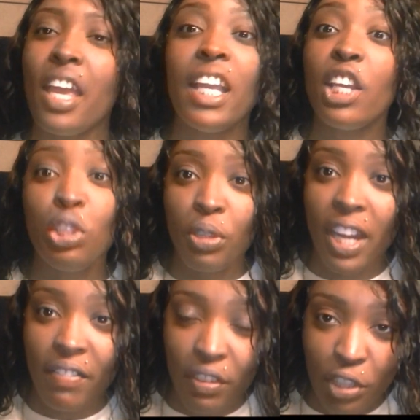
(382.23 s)
any glue
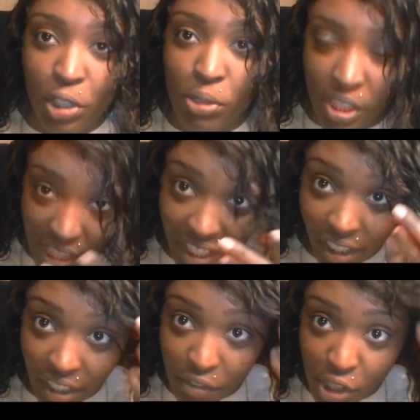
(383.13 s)
that I've ever used, it
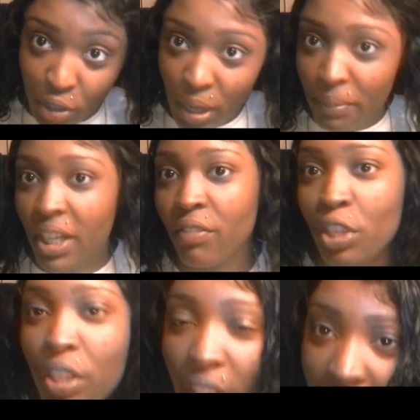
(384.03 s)
lifts. So I'm not even gonna